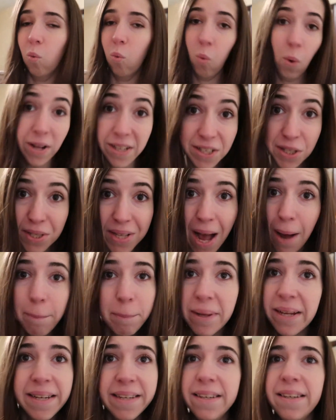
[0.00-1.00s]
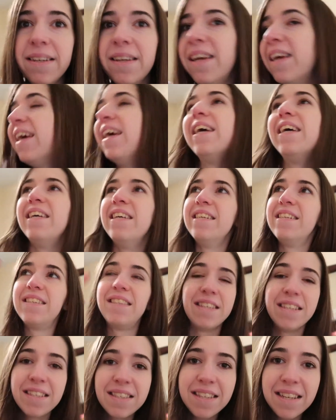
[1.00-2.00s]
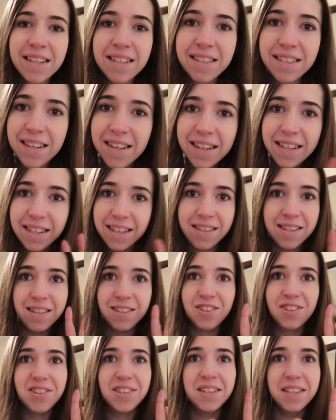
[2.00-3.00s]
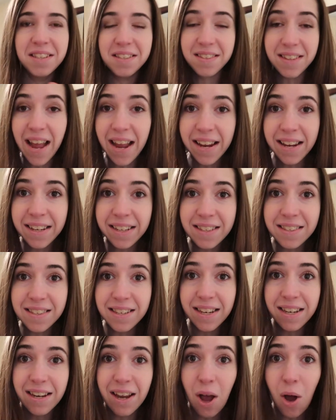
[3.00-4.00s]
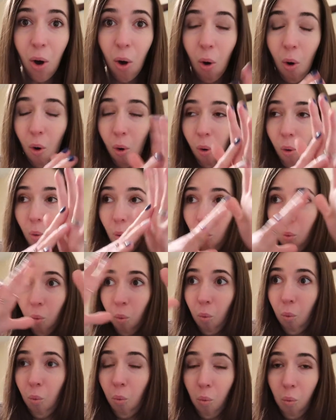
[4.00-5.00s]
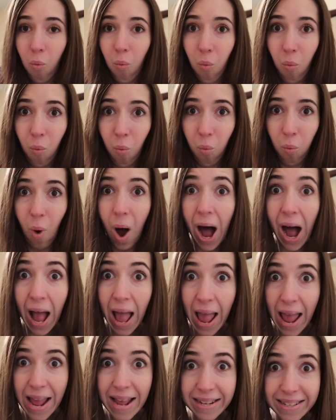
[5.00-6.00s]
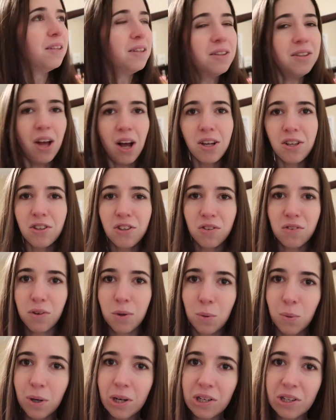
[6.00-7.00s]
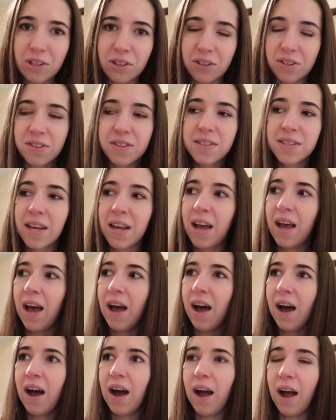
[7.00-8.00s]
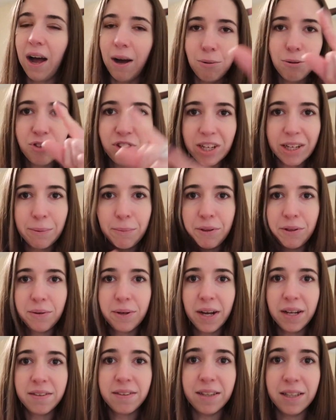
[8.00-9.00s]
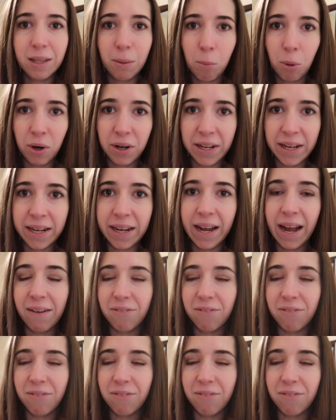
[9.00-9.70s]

What just happened? Is this the incident? Is this just an inciting incident? What? Lost for words. I will check in with you guys in the morning